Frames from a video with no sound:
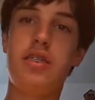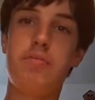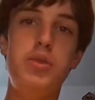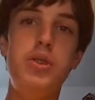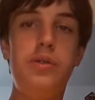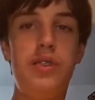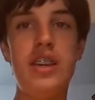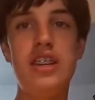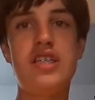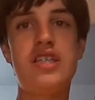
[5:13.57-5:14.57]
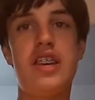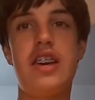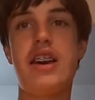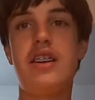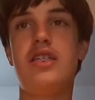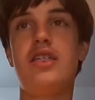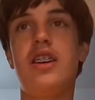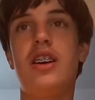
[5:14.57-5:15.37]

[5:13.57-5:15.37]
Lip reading: movies, and